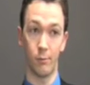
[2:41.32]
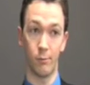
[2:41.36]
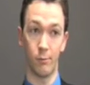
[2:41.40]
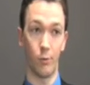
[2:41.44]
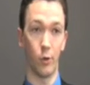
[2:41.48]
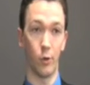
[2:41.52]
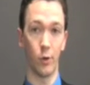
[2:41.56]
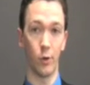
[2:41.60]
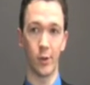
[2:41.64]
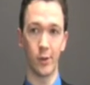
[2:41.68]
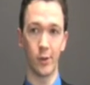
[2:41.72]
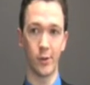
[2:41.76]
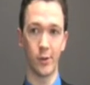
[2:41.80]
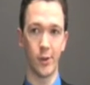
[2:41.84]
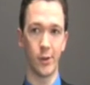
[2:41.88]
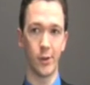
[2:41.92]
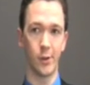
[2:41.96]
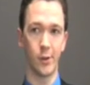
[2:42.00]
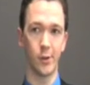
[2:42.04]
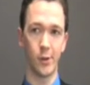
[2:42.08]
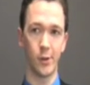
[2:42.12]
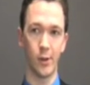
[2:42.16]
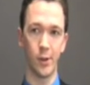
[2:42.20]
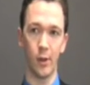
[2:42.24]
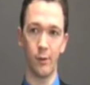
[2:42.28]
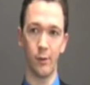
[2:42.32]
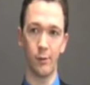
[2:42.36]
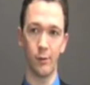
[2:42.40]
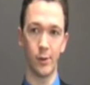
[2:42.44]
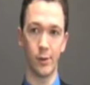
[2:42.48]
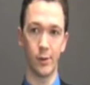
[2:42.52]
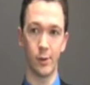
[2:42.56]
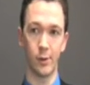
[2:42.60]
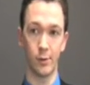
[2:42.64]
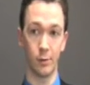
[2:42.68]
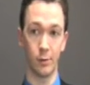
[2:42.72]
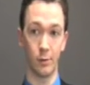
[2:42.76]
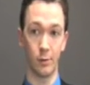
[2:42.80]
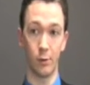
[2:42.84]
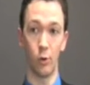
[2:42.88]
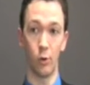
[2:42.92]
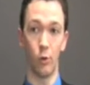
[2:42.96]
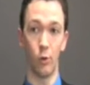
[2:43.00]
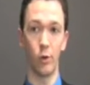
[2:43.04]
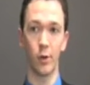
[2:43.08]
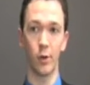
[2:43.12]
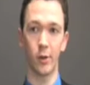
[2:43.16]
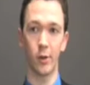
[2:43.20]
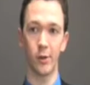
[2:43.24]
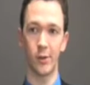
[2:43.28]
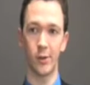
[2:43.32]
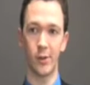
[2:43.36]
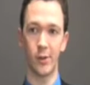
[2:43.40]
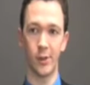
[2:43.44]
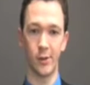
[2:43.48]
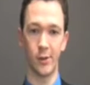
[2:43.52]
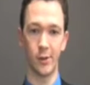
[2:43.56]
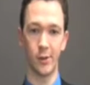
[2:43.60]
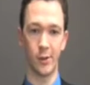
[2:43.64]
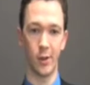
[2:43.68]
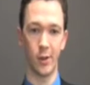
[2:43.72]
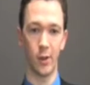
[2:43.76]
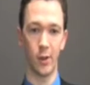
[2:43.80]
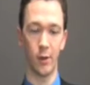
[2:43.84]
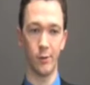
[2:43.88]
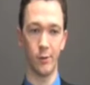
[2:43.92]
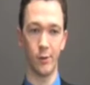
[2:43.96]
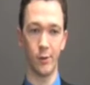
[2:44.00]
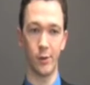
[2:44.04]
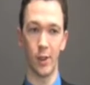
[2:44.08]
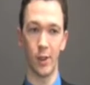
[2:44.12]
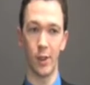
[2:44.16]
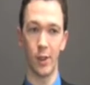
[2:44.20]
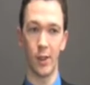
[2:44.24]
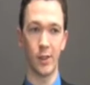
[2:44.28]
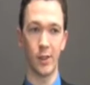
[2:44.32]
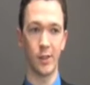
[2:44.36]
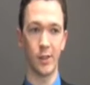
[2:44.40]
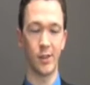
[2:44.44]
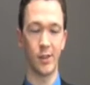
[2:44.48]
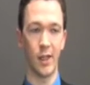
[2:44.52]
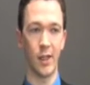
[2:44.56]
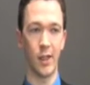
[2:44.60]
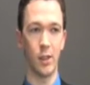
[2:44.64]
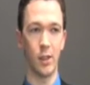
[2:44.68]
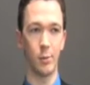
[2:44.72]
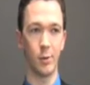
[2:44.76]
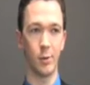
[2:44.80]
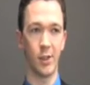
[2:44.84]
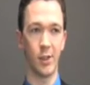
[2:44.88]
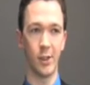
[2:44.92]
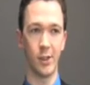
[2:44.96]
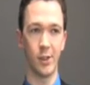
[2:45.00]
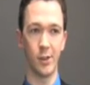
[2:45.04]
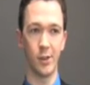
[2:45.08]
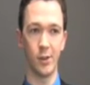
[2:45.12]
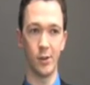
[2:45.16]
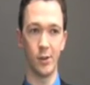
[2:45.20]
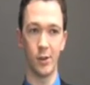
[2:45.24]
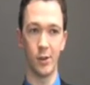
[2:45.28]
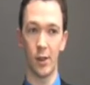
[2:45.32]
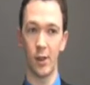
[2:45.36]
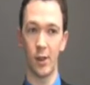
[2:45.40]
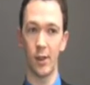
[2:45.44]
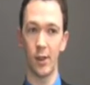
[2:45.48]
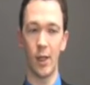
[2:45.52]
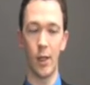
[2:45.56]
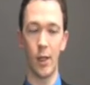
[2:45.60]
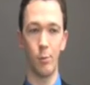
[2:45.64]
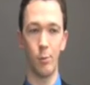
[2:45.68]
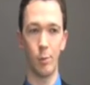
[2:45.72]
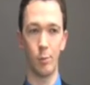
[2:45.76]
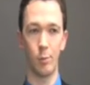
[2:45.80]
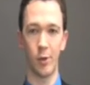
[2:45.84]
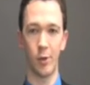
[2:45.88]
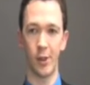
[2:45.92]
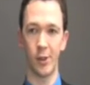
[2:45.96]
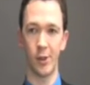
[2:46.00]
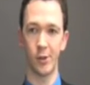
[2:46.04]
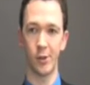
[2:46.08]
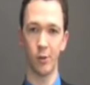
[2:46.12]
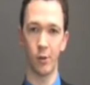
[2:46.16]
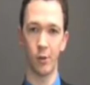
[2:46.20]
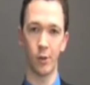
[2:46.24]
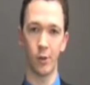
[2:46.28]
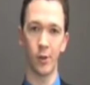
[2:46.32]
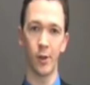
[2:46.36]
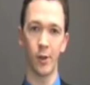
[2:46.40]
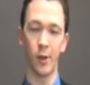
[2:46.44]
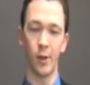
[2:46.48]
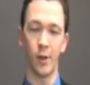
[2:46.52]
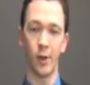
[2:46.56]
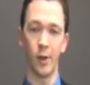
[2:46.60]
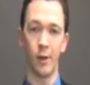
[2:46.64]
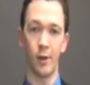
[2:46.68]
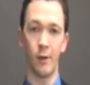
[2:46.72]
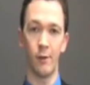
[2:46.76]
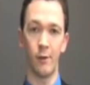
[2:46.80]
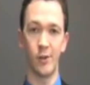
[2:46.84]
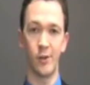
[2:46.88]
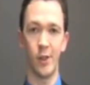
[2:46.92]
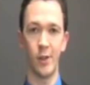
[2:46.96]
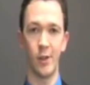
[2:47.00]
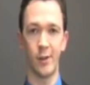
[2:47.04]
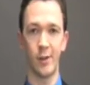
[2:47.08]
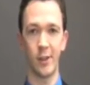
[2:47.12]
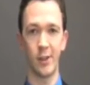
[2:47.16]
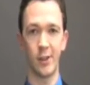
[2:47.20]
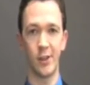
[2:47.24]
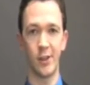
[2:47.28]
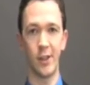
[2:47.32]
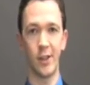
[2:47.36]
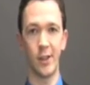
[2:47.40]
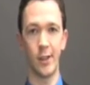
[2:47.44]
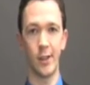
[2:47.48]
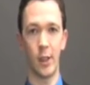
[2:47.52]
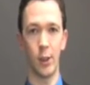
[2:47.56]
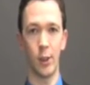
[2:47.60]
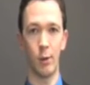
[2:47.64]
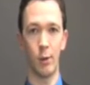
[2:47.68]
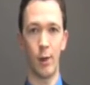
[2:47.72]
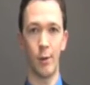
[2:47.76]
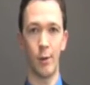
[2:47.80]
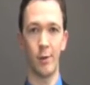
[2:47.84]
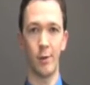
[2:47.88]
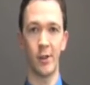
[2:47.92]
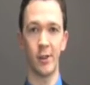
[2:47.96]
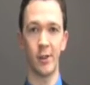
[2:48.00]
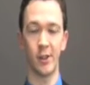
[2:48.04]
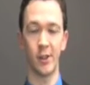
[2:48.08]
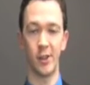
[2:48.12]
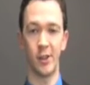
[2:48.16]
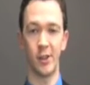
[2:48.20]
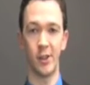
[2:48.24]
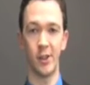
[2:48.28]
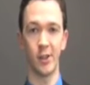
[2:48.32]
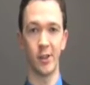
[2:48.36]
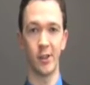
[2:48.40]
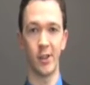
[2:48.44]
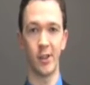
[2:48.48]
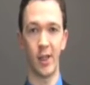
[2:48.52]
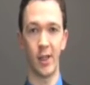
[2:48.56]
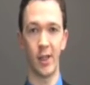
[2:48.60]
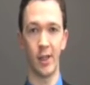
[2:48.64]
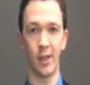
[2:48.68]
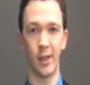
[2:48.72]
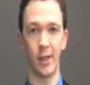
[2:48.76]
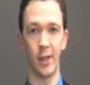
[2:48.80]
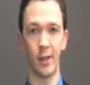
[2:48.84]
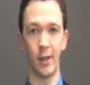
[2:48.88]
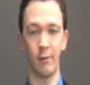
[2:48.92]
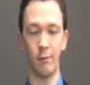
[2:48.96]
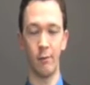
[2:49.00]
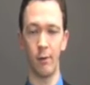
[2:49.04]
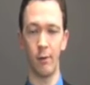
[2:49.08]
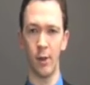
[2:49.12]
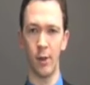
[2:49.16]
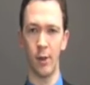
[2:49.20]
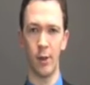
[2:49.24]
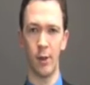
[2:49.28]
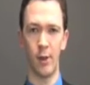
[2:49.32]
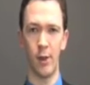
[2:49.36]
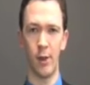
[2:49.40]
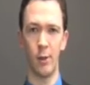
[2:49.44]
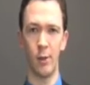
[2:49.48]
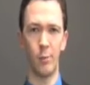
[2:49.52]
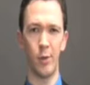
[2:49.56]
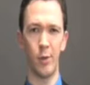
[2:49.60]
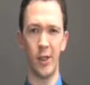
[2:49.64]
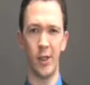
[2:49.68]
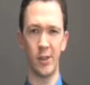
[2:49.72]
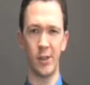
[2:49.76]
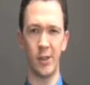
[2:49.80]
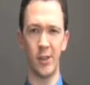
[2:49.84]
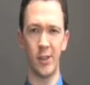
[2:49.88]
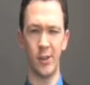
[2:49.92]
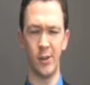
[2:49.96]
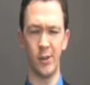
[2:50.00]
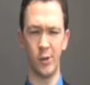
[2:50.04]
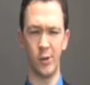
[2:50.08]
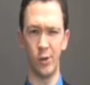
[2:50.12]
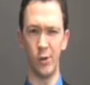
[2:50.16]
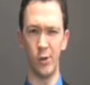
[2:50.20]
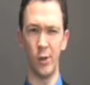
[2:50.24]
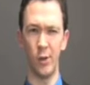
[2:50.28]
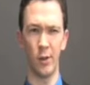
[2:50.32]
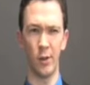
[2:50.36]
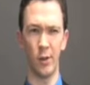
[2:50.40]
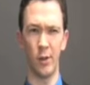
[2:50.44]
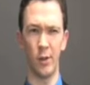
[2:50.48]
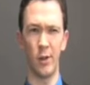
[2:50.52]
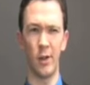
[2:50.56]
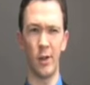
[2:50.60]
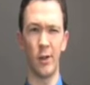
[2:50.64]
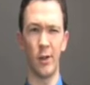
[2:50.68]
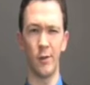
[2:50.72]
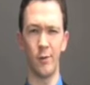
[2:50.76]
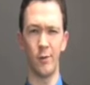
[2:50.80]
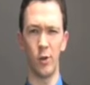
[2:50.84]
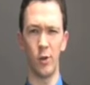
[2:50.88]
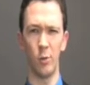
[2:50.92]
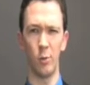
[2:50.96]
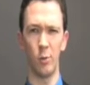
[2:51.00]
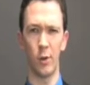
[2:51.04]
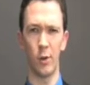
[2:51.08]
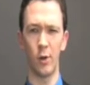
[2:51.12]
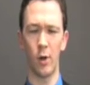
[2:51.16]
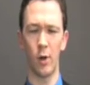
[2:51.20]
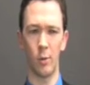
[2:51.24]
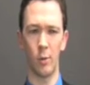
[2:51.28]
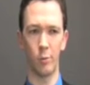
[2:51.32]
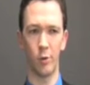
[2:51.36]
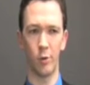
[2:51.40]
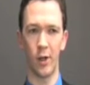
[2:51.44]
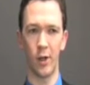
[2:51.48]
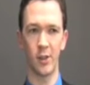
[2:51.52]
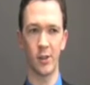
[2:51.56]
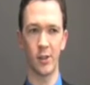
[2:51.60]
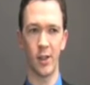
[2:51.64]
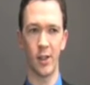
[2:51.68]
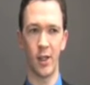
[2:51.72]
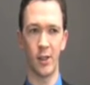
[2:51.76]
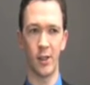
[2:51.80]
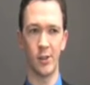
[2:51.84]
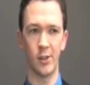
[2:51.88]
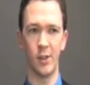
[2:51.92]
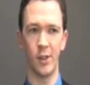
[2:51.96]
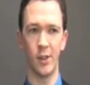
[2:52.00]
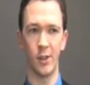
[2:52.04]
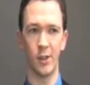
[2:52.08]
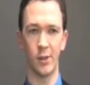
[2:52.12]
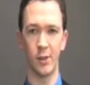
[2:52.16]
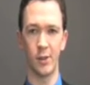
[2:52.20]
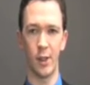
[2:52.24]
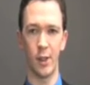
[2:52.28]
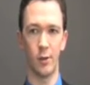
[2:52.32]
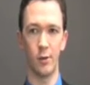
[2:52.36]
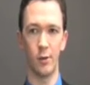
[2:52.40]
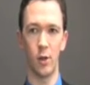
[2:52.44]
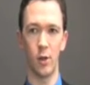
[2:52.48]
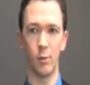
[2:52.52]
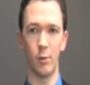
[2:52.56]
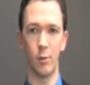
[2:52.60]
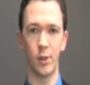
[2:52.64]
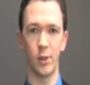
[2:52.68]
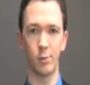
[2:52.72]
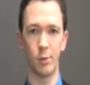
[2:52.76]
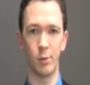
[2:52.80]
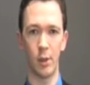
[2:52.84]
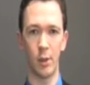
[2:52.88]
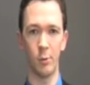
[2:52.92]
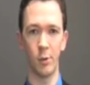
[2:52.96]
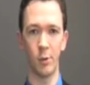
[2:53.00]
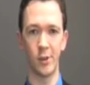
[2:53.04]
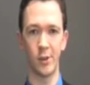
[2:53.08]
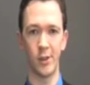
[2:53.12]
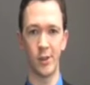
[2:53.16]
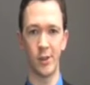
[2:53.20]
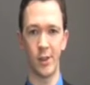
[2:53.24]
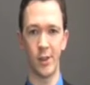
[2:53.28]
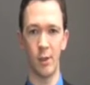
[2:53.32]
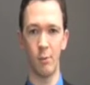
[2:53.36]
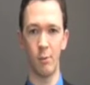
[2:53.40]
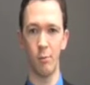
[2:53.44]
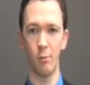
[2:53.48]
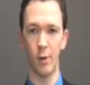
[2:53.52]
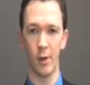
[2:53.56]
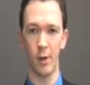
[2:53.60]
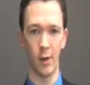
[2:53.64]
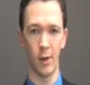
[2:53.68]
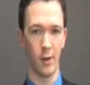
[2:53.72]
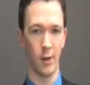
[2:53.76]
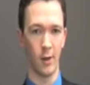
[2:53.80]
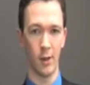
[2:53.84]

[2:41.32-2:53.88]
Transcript: phone her constituency office, go to her constituency office, sign the petitions, keep the pressure on her. If she thinks she can get away with it, she'll say it again. Ian Paisley Jr. in an interview with Hot Press last year said comments pretty much the same.